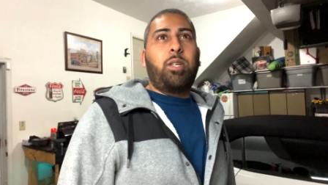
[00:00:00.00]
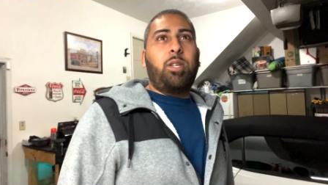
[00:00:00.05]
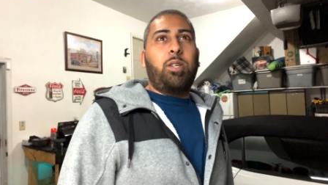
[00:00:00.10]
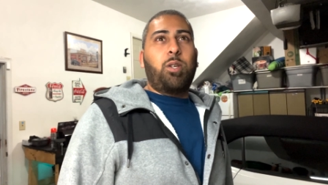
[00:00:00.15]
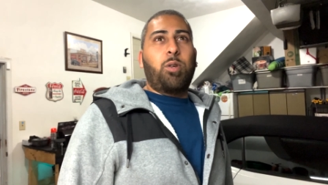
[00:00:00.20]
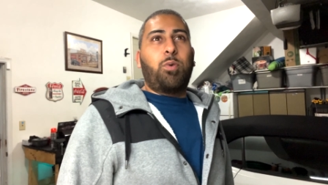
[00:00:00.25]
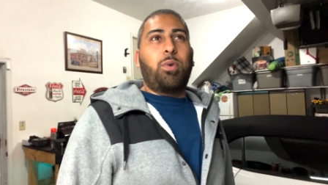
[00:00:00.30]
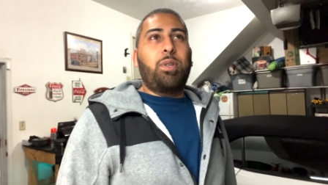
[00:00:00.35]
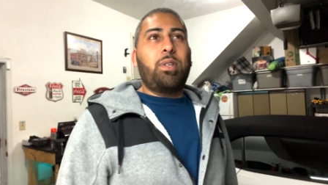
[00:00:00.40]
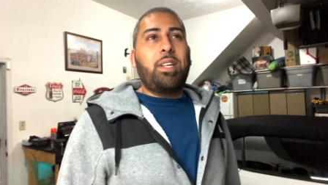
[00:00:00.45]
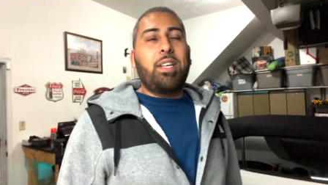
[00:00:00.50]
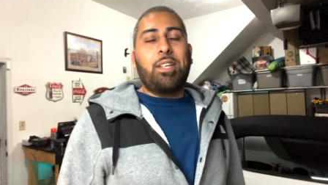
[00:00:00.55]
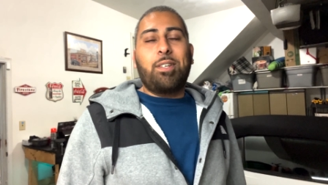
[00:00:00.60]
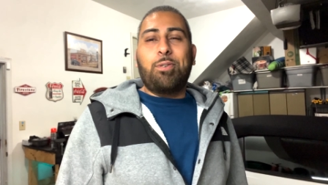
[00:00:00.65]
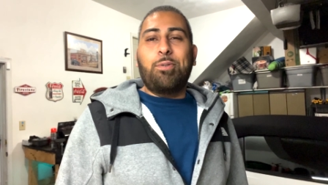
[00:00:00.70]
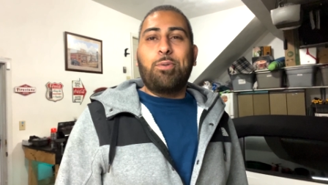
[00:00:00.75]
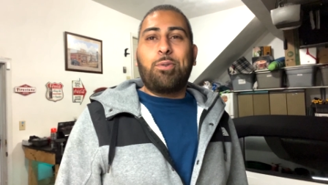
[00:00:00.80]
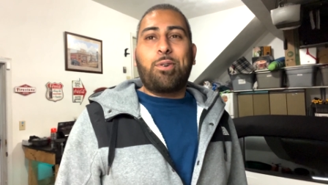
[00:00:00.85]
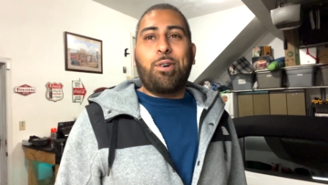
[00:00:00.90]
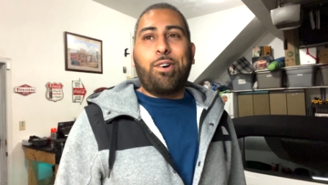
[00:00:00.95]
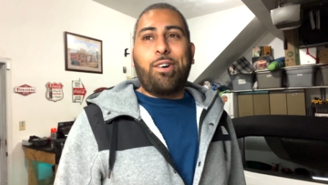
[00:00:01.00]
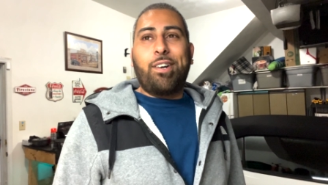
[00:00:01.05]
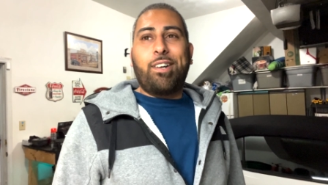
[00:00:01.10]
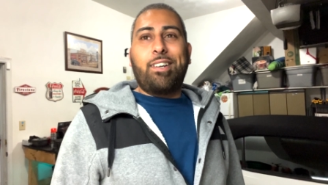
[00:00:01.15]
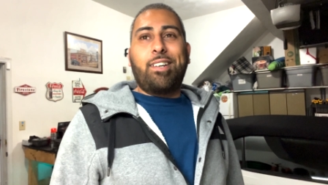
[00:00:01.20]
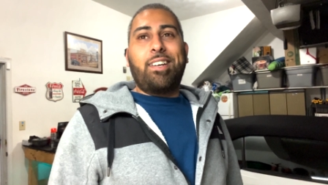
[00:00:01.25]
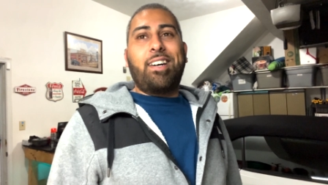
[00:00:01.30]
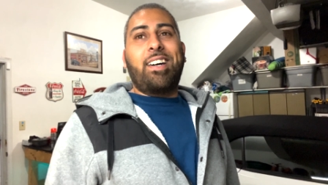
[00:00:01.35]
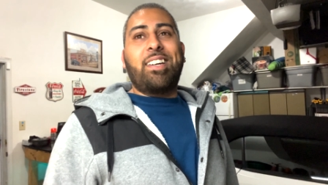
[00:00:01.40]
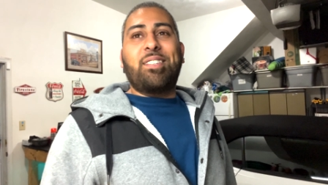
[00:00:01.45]
you know, when you get a new
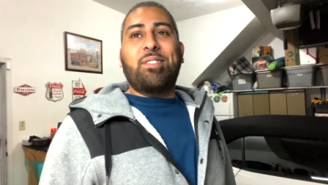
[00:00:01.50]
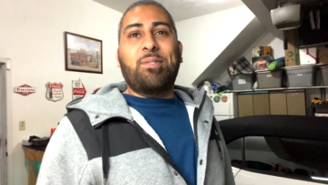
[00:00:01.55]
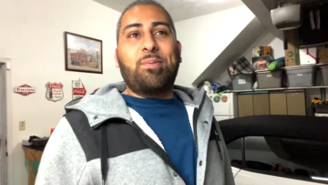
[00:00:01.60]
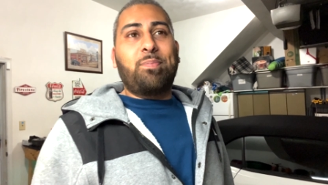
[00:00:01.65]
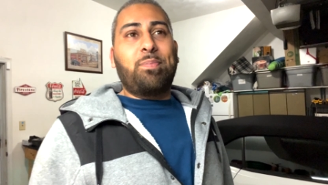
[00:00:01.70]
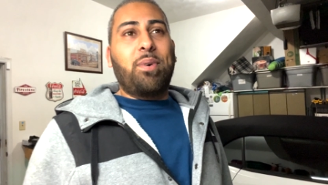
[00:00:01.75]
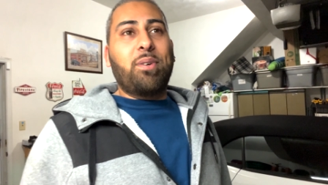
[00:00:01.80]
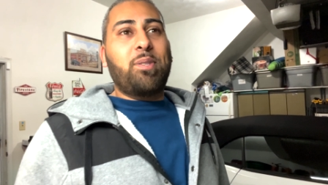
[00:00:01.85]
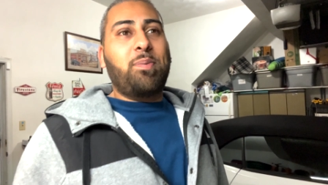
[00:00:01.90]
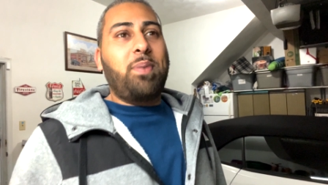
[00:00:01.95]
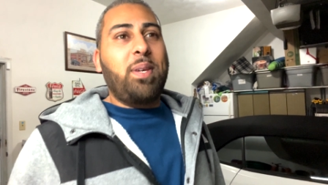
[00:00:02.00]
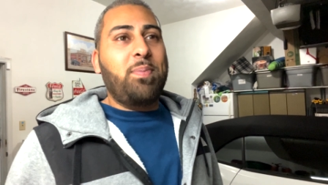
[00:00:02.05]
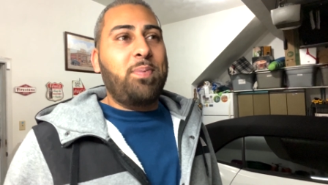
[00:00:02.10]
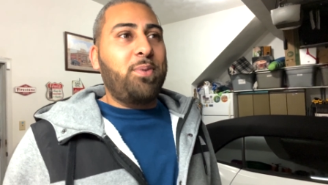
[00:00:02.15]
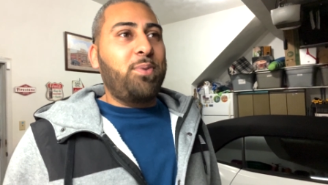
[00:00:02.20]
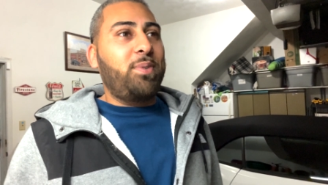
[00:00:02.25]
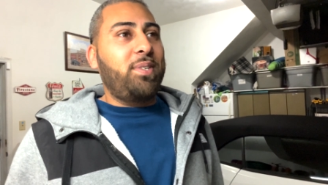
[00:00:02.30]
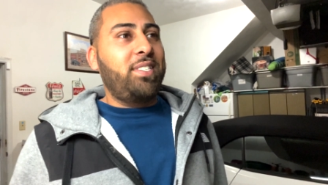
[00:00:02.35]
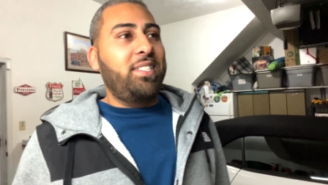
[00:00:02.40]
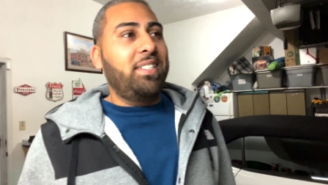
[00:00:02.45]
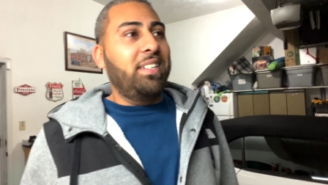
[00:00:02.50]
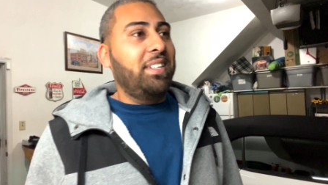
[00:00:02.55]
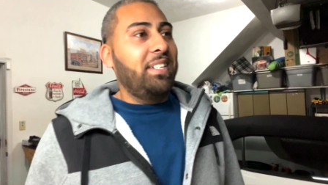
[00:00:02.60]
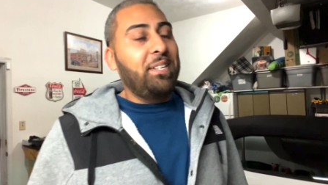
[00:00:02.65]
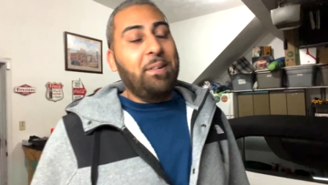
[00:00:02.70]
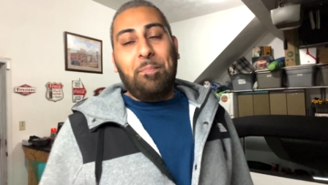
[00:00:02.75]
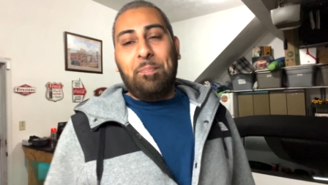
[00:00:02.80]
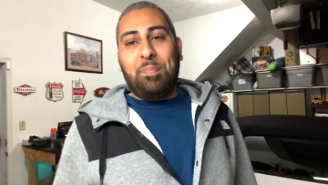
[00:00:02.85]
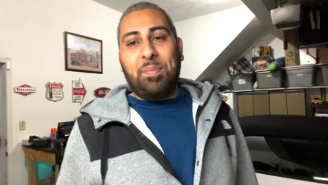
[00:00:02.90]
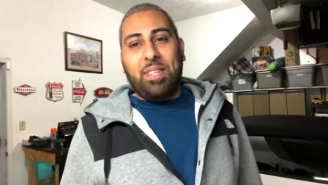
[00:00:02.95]
car, I know most people want to
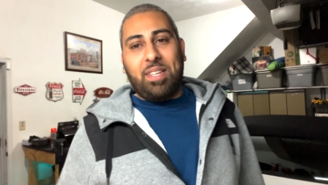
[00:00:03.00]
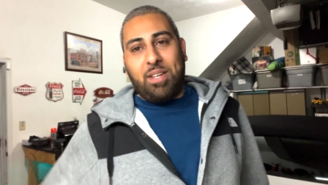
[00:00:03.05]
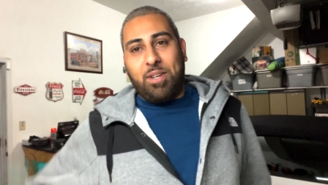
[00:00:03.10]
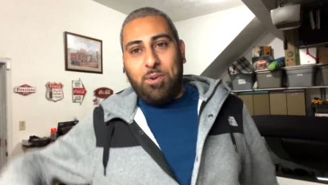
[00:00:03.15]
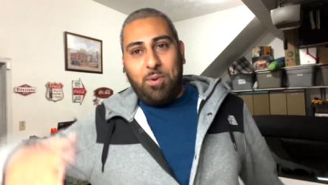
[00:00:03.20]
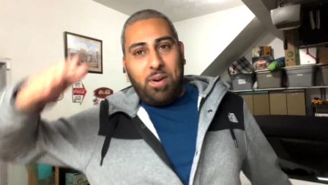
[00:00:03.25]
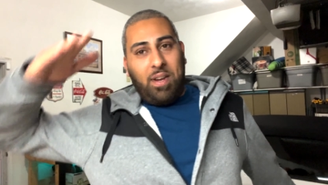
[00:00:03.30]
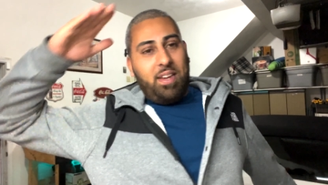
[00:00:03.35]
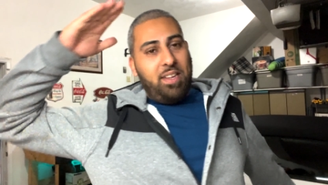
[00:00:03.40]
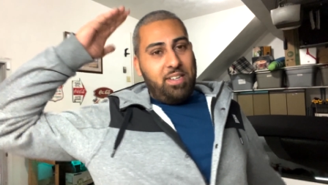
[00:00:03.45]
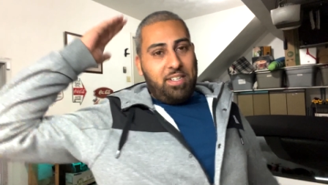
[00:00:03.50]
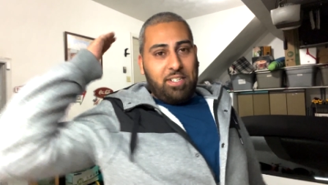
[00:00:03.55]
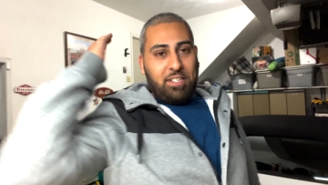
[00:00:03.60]
go ahead and